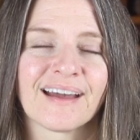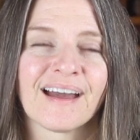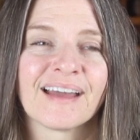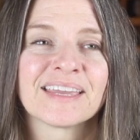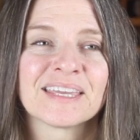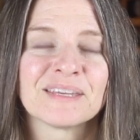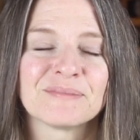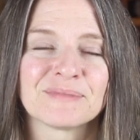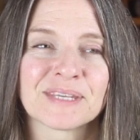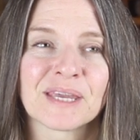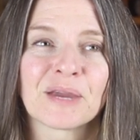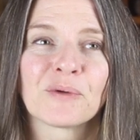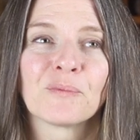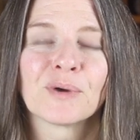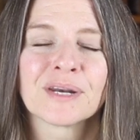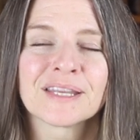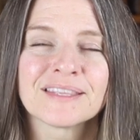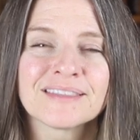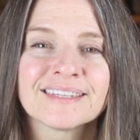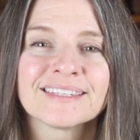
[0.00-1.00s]
I keep saying,
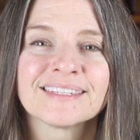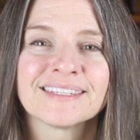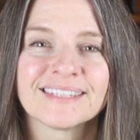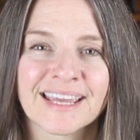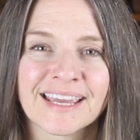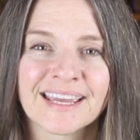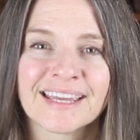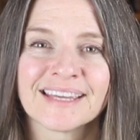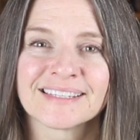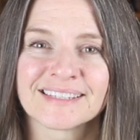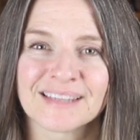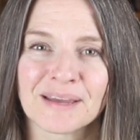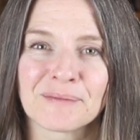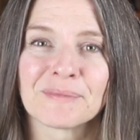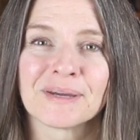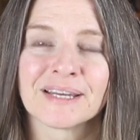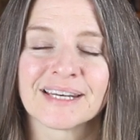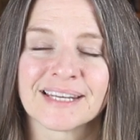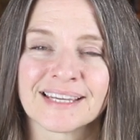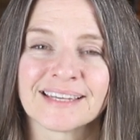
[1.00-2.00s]
one of these days
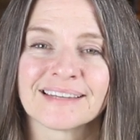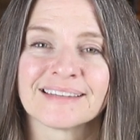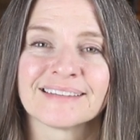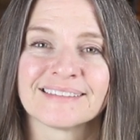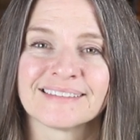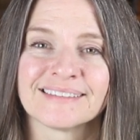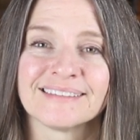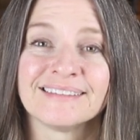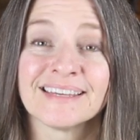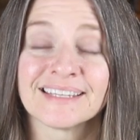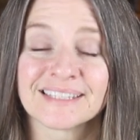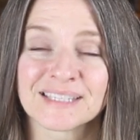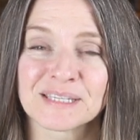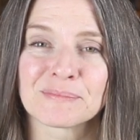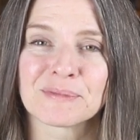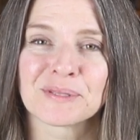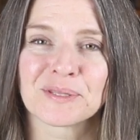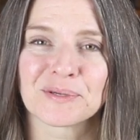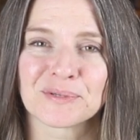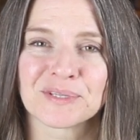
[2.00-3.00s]
I'm gonna knit
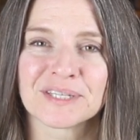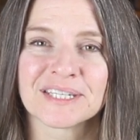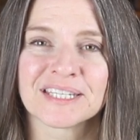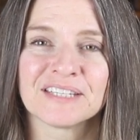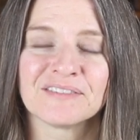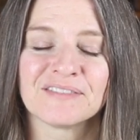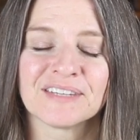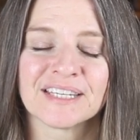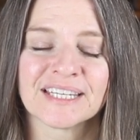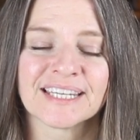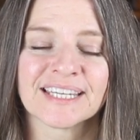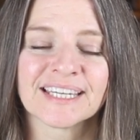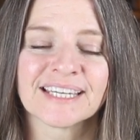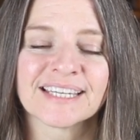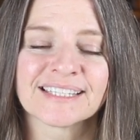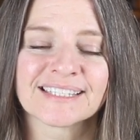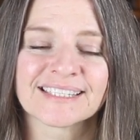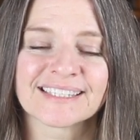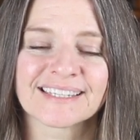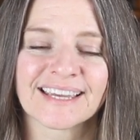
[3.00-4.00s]
some of those TV
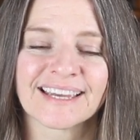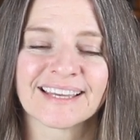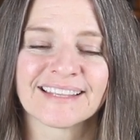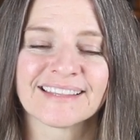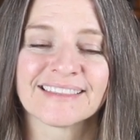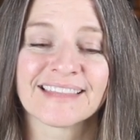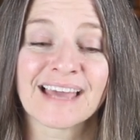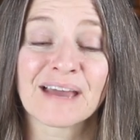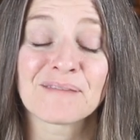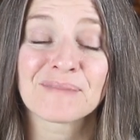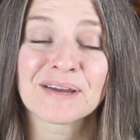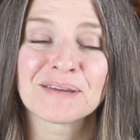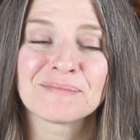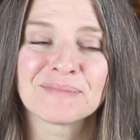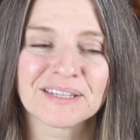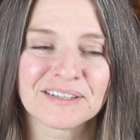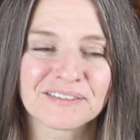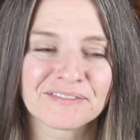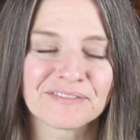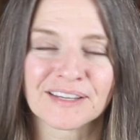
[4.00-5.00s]
knits. And that might
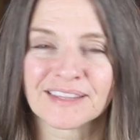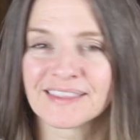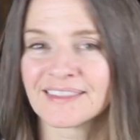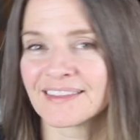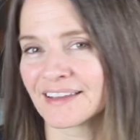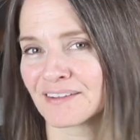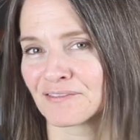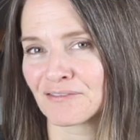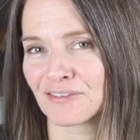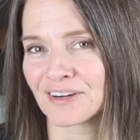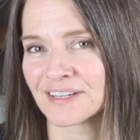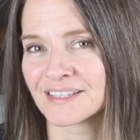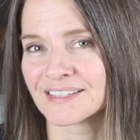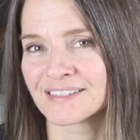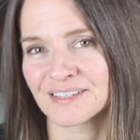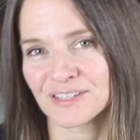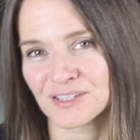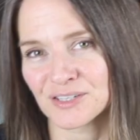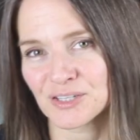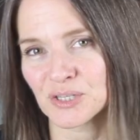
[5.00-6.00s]
be a fun thing for
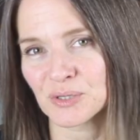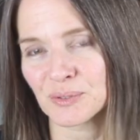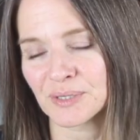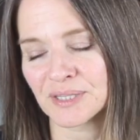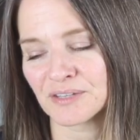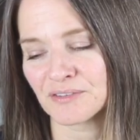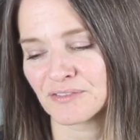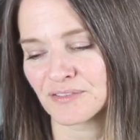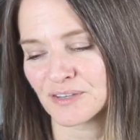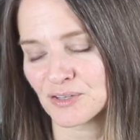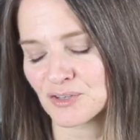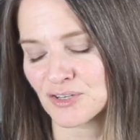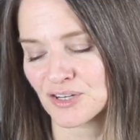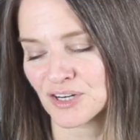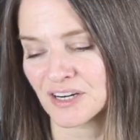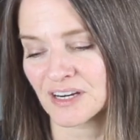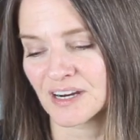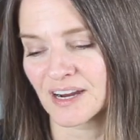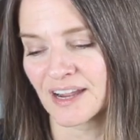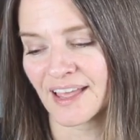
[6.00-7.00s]
us to do in the
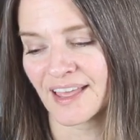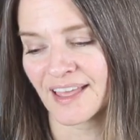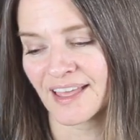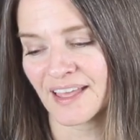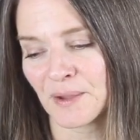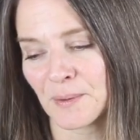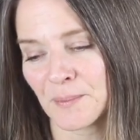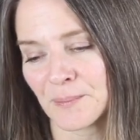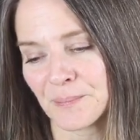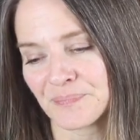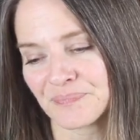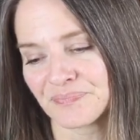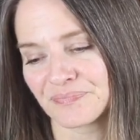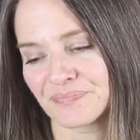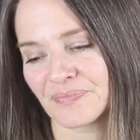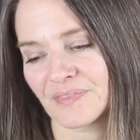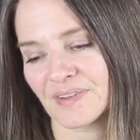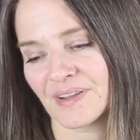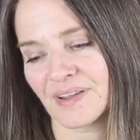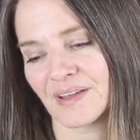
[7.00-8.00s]
future.
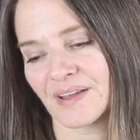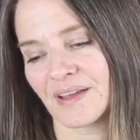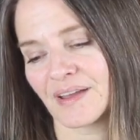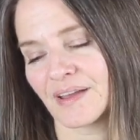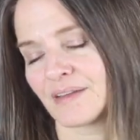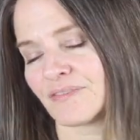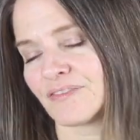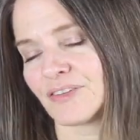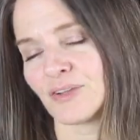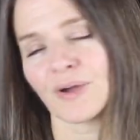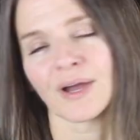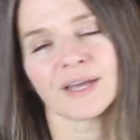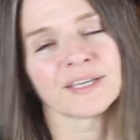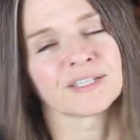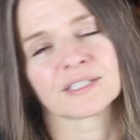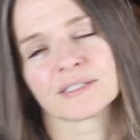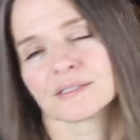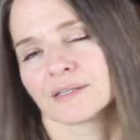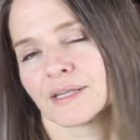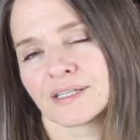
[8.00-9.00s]
Uh, if you
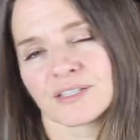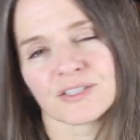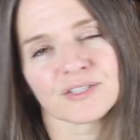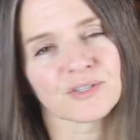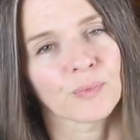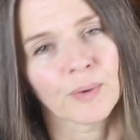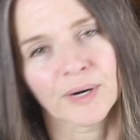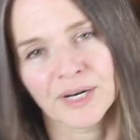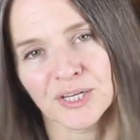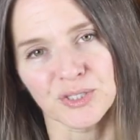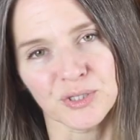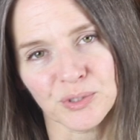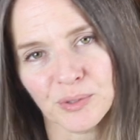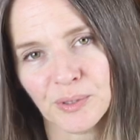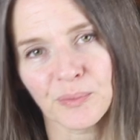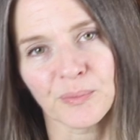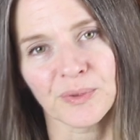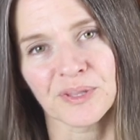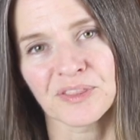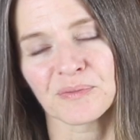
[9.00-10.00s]
guys like just wanna do
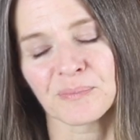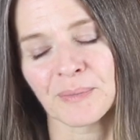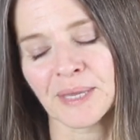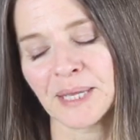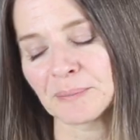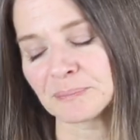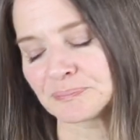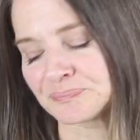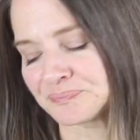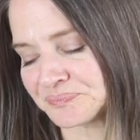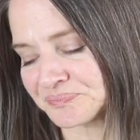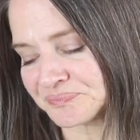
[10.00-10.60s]
it with me.